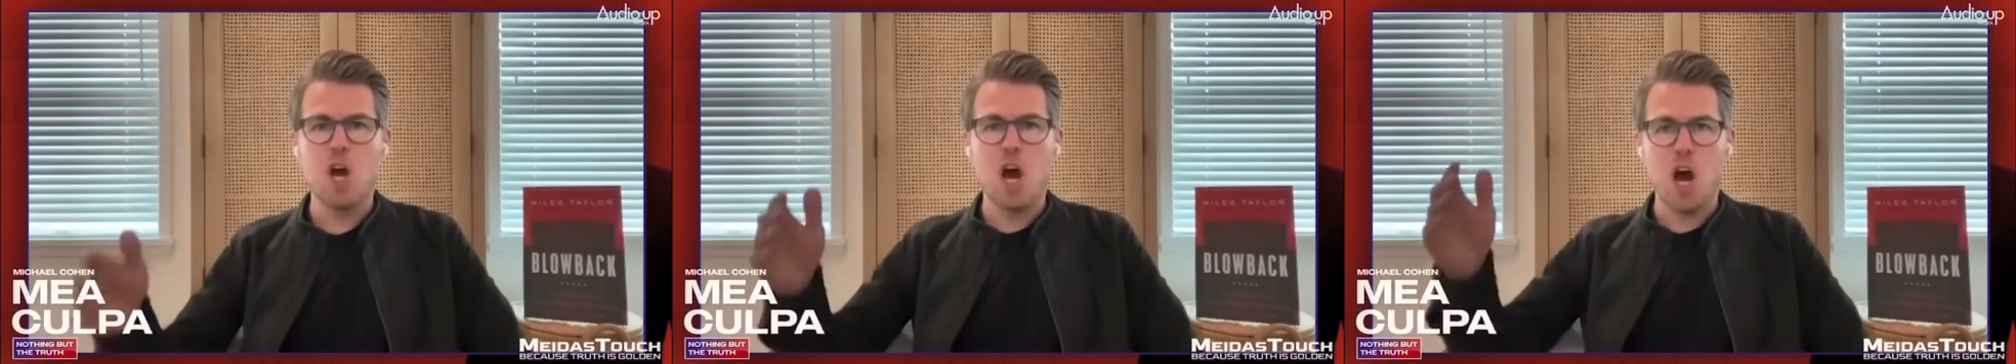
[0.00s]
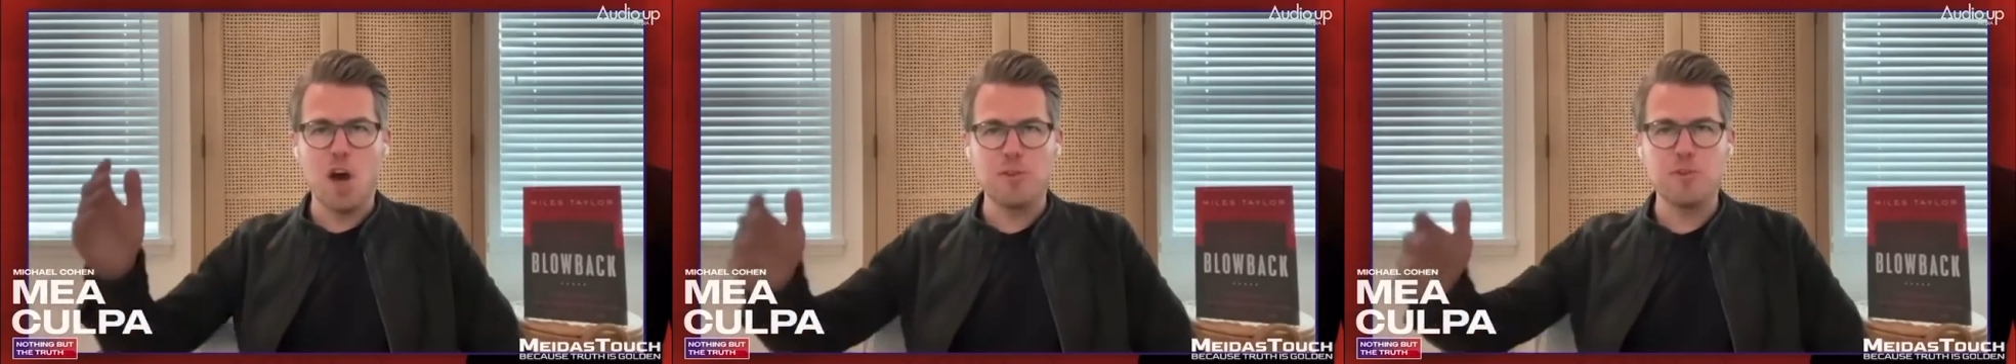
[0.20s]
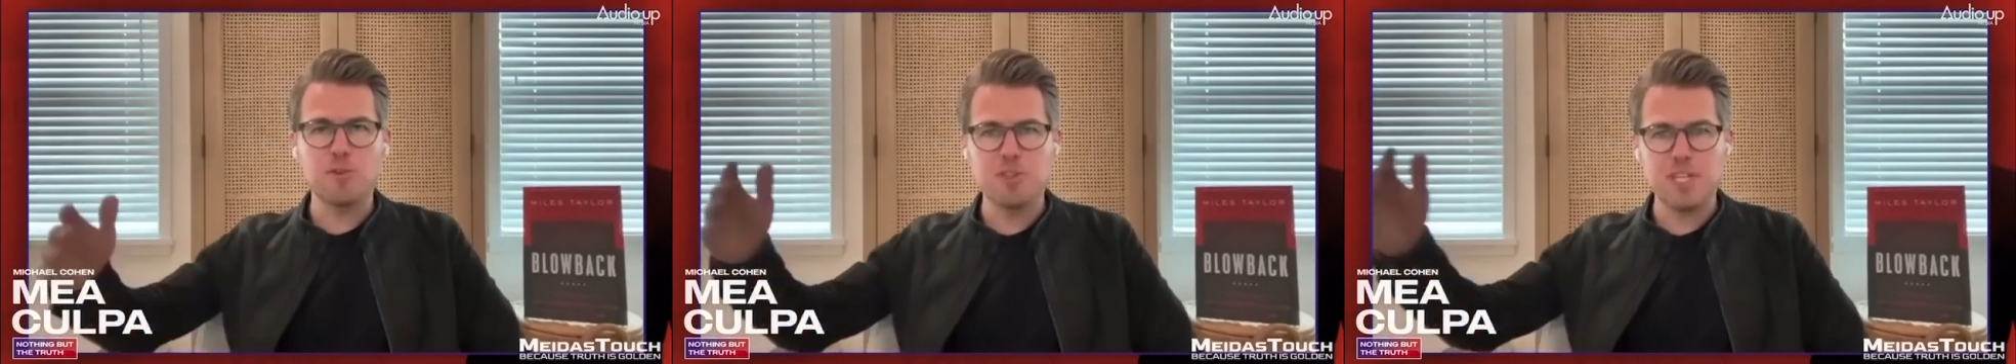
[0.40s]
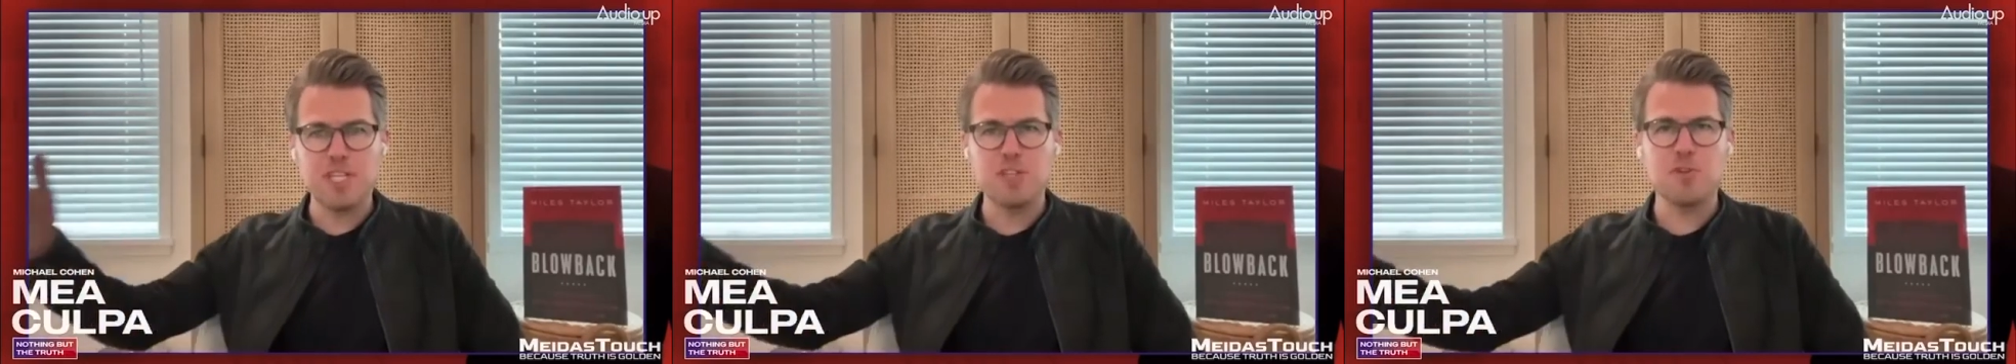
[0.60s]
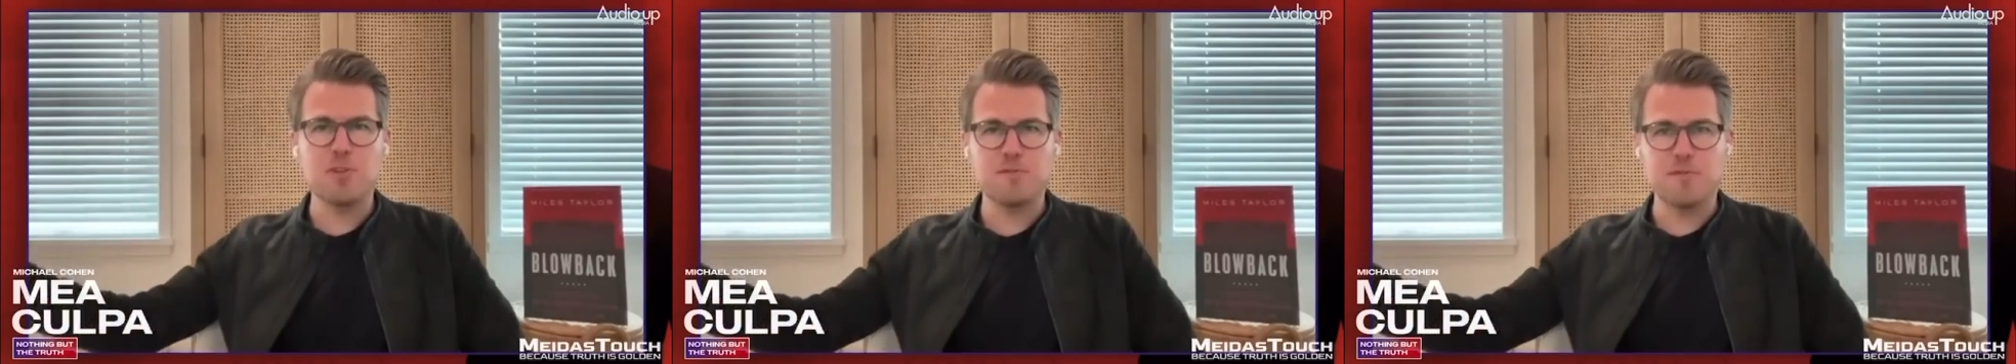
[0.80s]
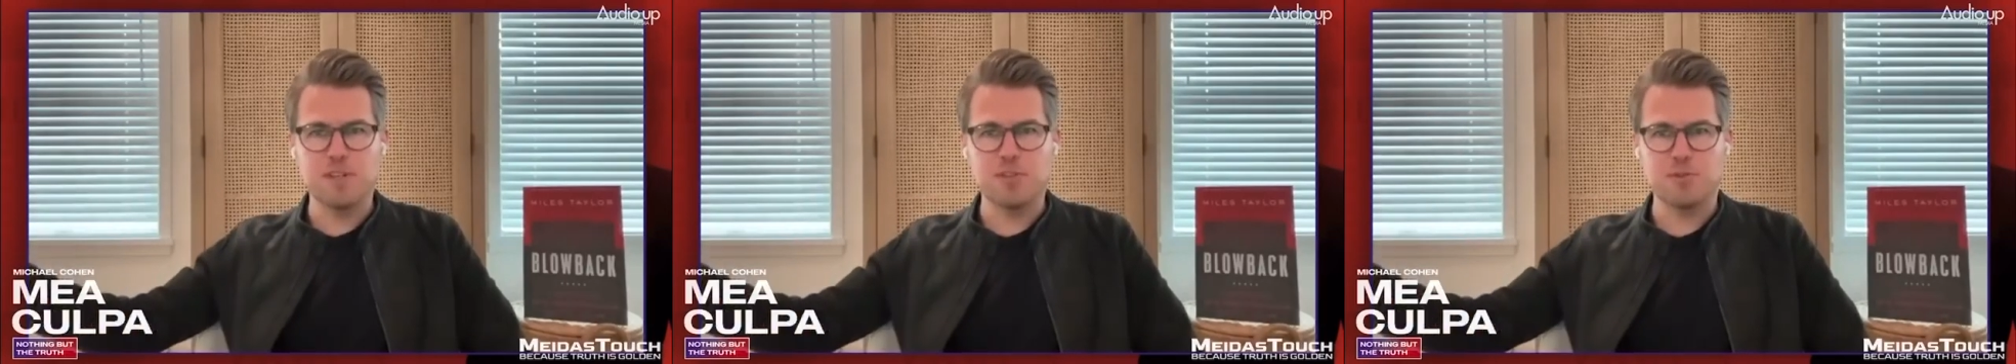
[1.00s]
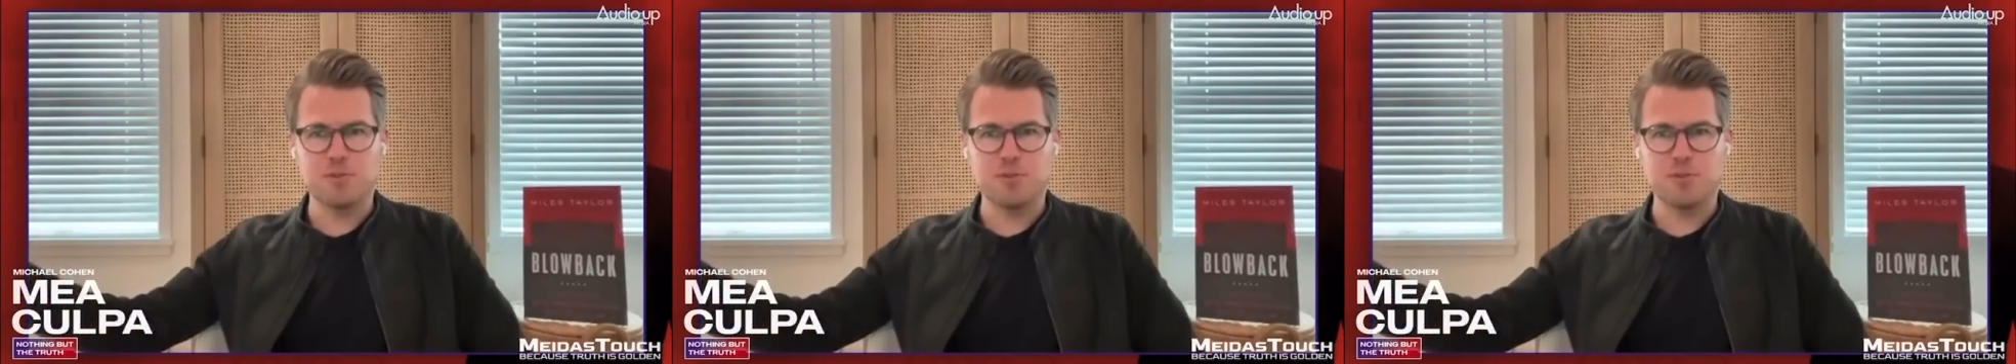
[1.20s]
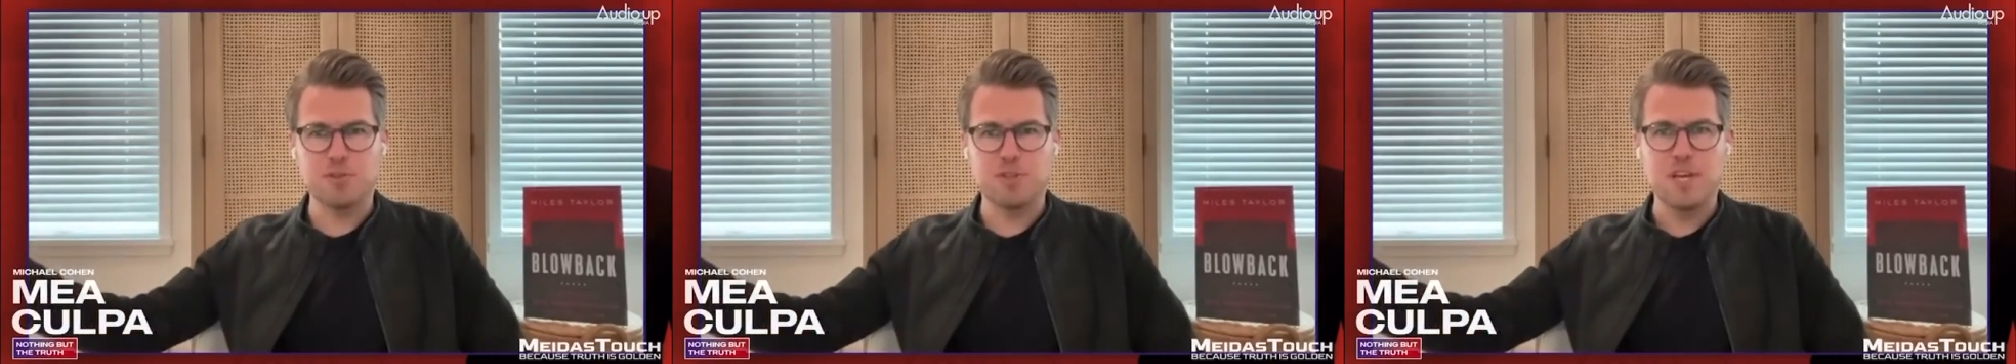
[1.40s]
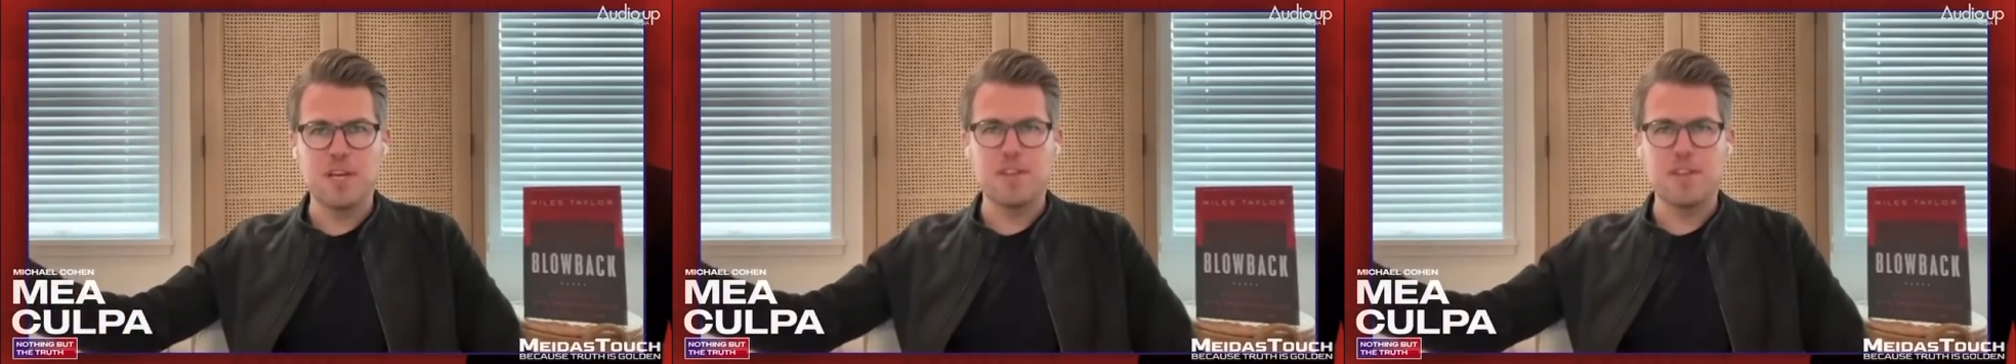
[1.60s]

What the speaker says: other senior officials